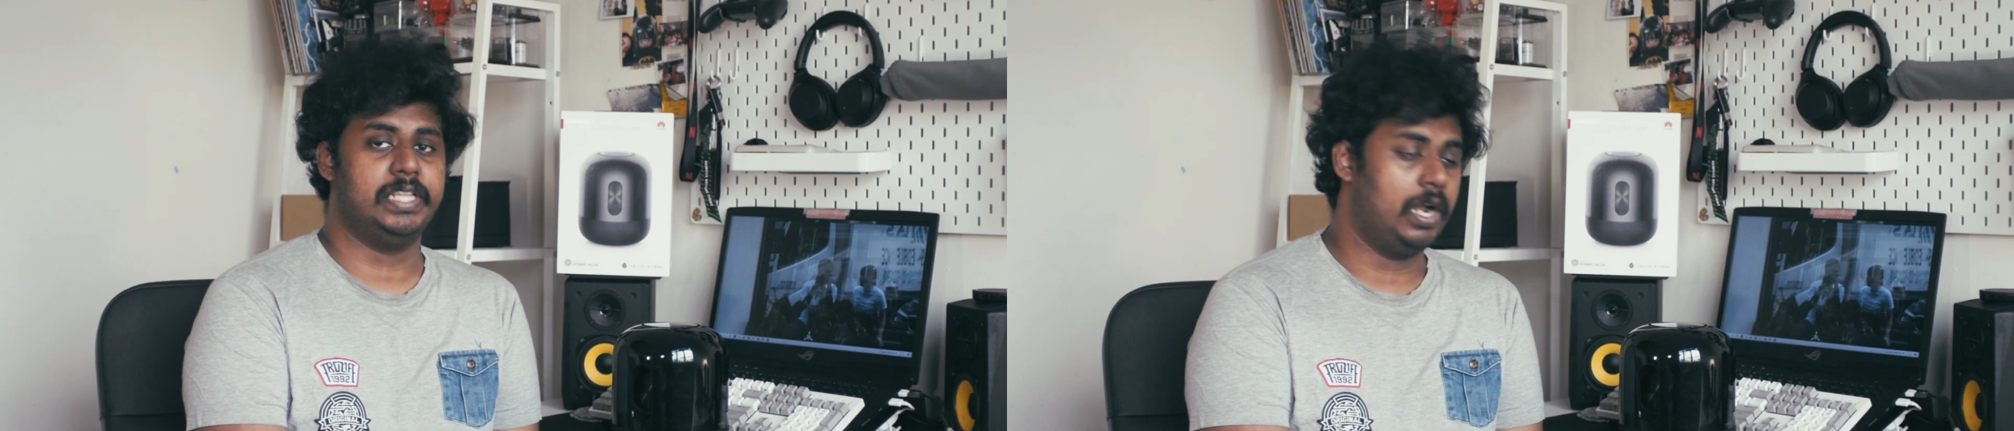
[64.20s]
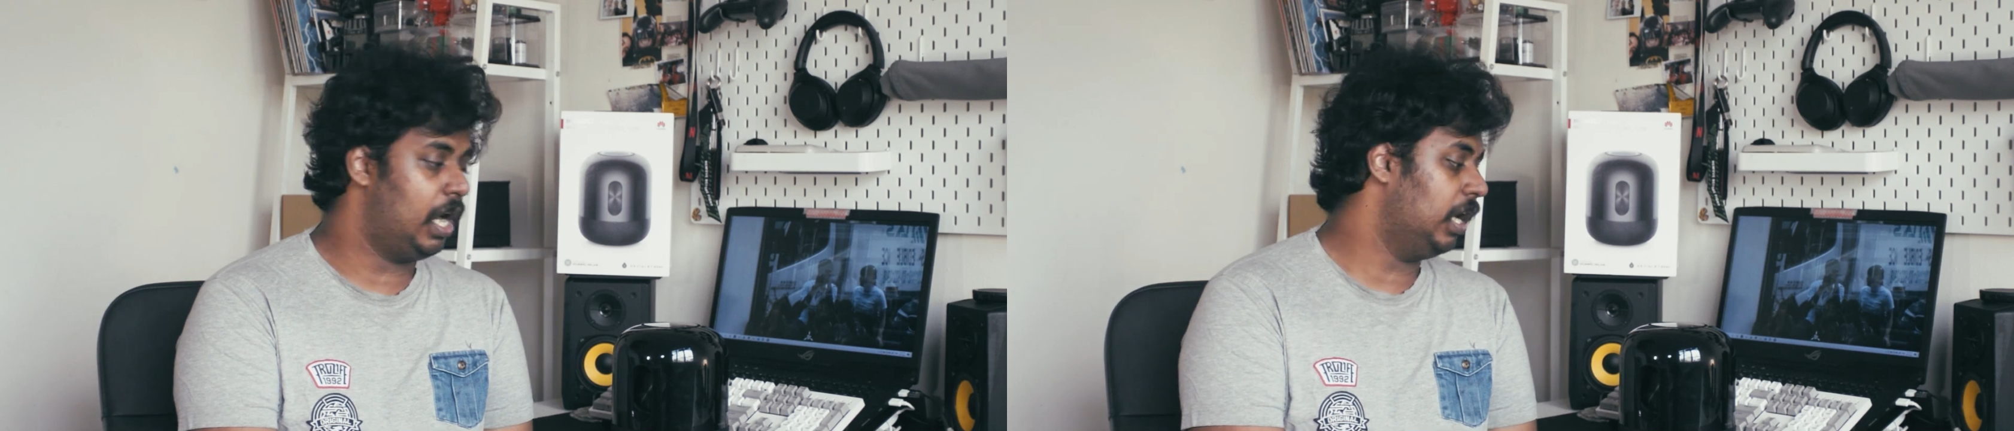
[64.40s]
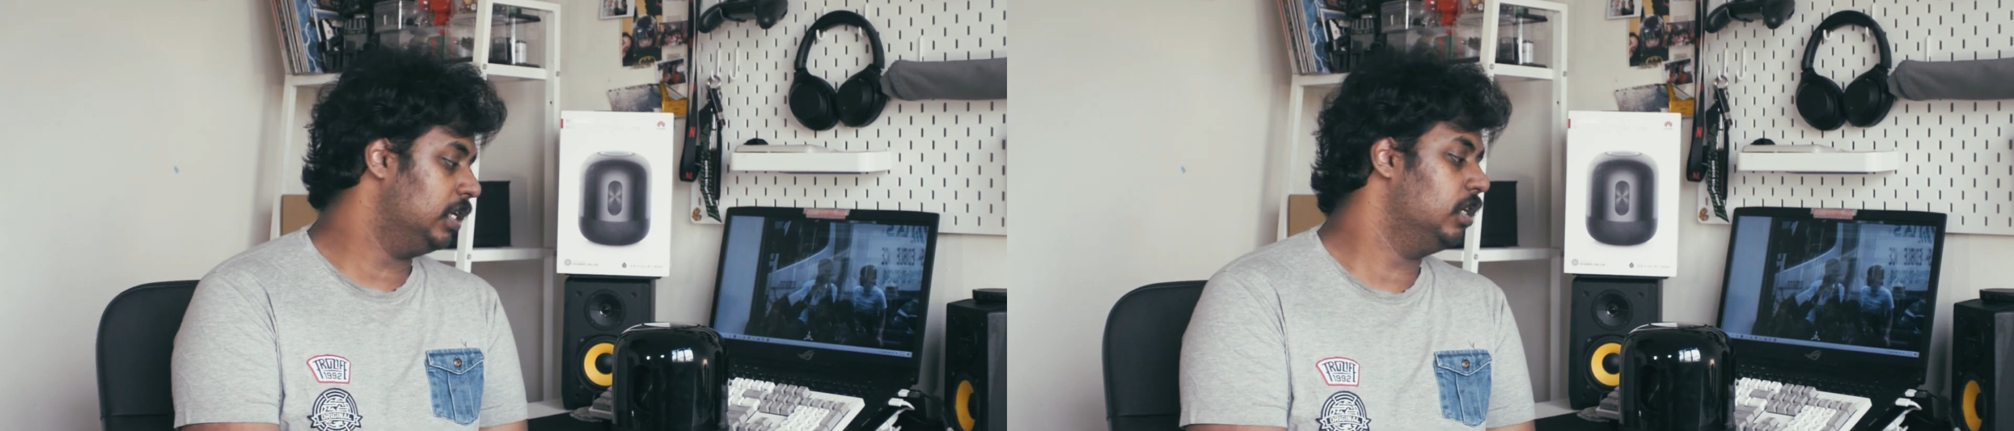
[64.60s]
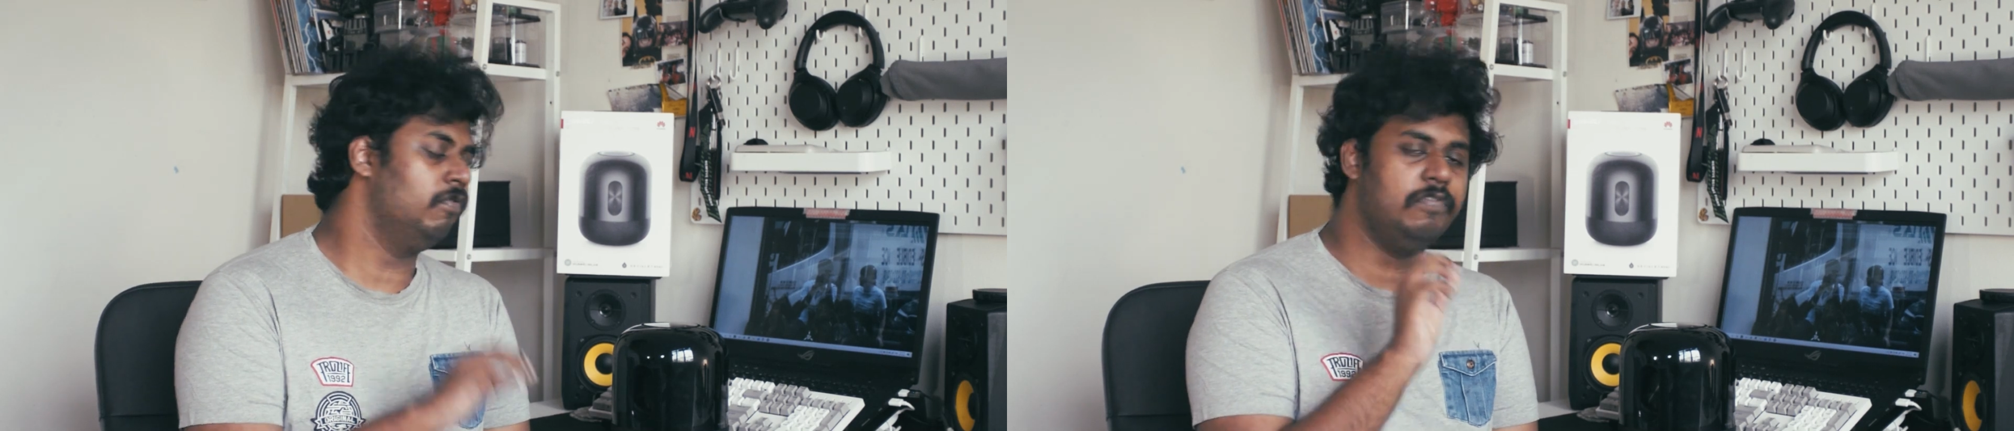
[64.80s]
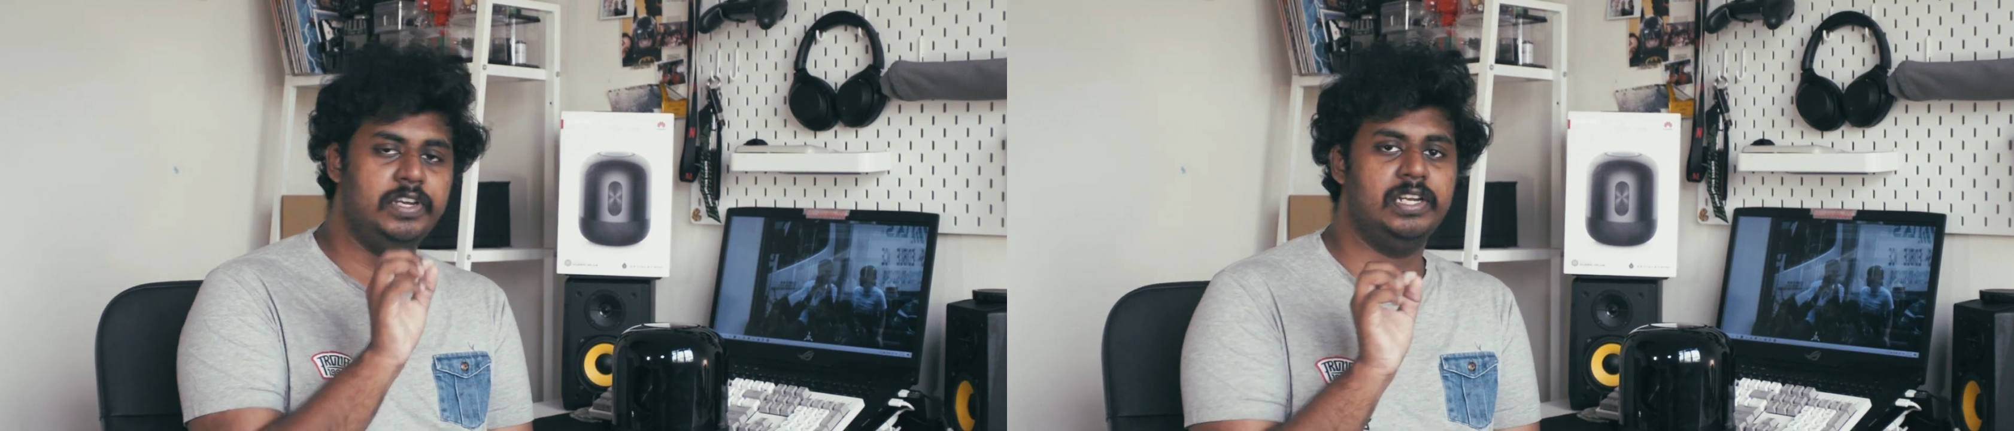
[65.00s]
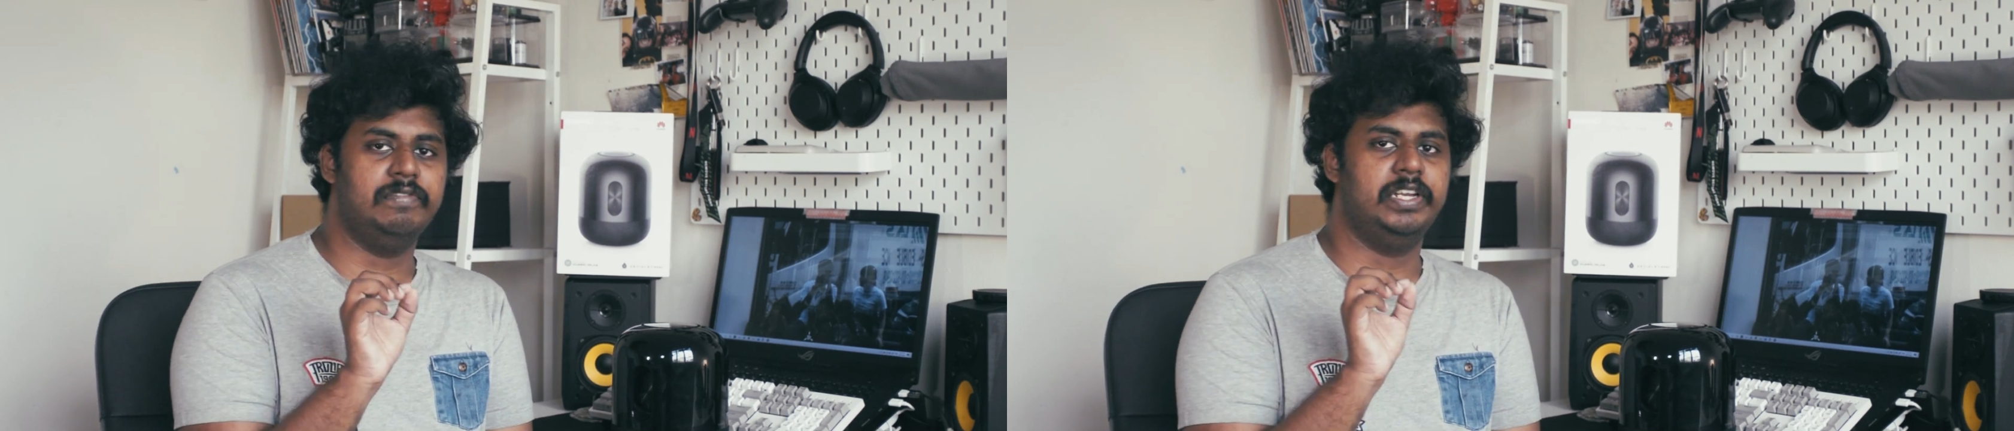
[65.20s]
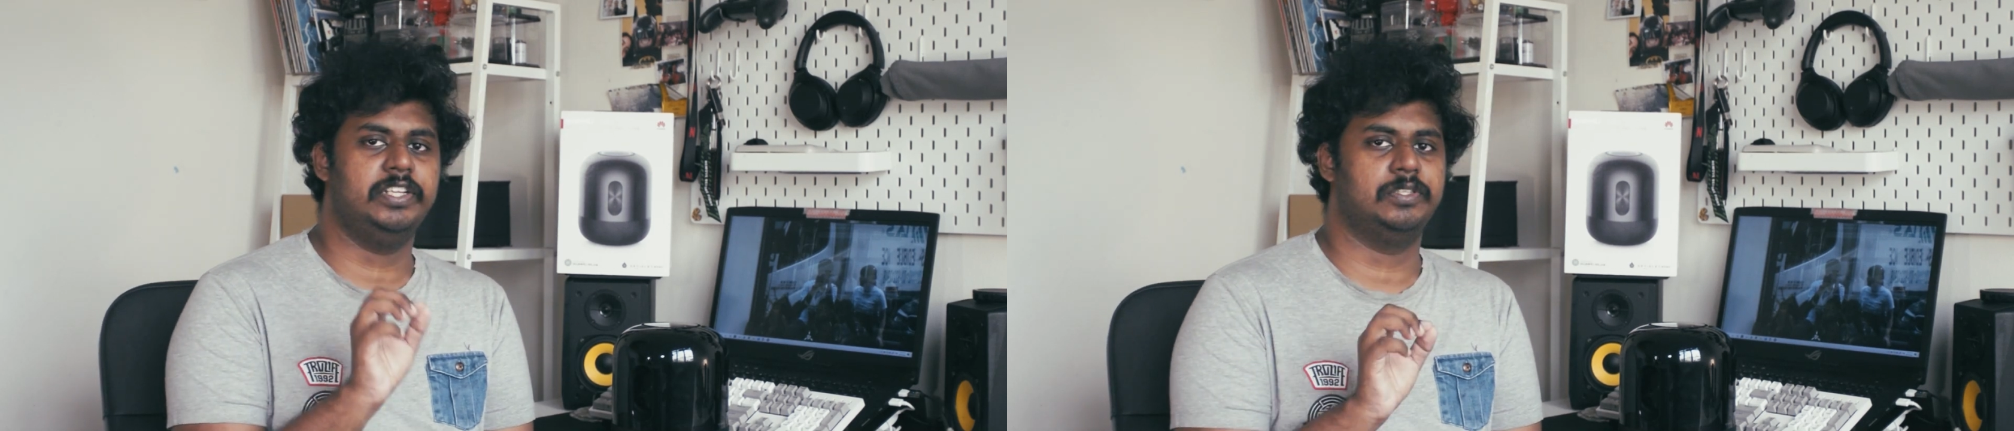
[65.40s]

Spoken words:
there are really